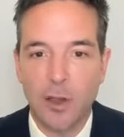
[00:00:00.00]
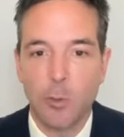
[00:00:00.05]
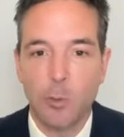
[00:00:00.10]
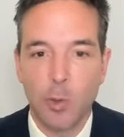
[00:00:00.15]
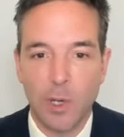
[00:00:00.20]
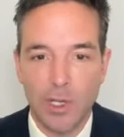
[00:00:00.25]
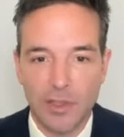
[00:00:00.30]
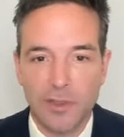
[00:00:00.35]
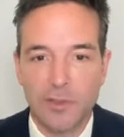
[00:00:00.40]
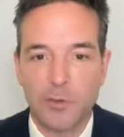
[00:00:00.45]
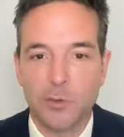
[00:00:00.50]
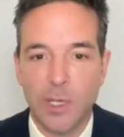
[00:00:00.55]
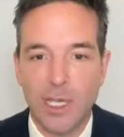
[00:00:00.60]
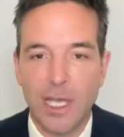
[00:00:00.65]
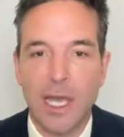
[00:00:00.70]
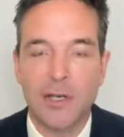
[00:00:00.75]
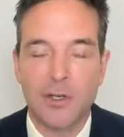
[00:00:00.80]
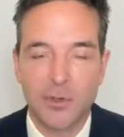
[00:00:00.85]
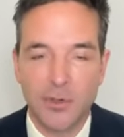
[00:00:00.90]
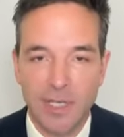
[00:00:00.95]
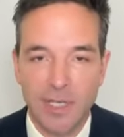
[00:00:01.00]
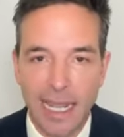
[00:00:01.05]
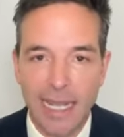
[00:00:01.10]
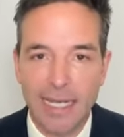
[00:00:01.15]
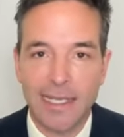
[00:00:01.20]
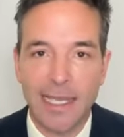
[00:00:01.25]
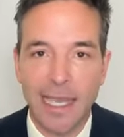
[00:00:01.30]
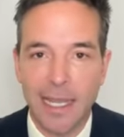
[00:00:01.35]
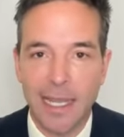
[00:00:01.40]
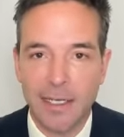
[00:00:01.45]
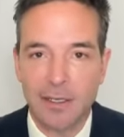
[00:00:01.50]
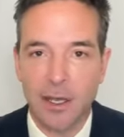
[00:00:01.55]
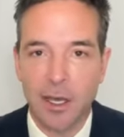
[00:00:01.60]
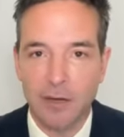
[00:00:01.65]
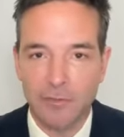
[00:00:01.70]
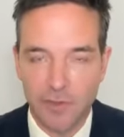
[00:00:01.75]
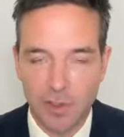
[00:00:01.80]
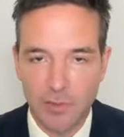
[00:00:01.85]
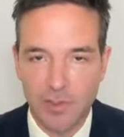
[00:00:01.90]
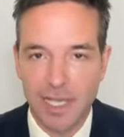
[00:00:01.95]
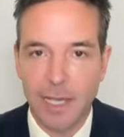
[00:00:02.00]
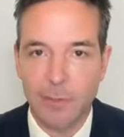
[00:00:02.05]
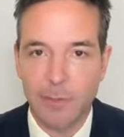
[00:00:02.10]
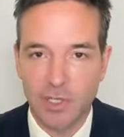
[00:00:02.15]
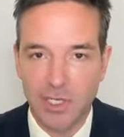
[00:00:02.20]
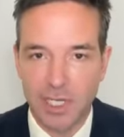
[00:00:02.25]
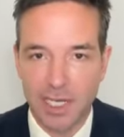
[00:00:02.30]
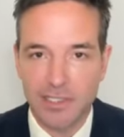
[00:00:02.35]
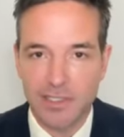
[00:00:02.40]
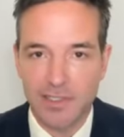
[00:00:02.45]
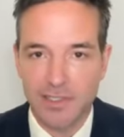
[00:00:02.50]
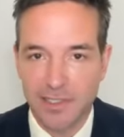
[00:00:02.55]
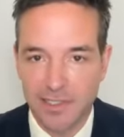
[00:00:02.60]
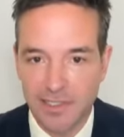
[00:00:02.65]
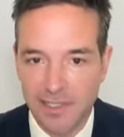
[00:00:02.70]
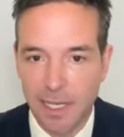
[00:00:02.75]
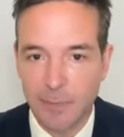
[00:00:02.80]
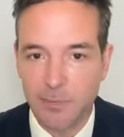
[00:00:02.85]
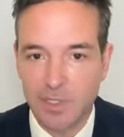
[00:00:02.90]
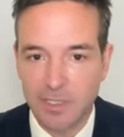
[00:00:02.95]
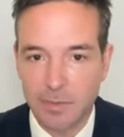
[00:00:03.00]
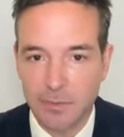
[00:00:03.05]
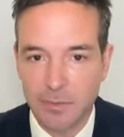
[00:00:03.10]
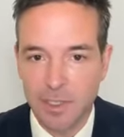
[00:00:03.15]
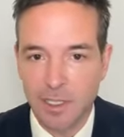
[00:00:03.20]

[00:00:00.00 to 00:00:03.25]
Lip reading: with 388 of those applications accepted.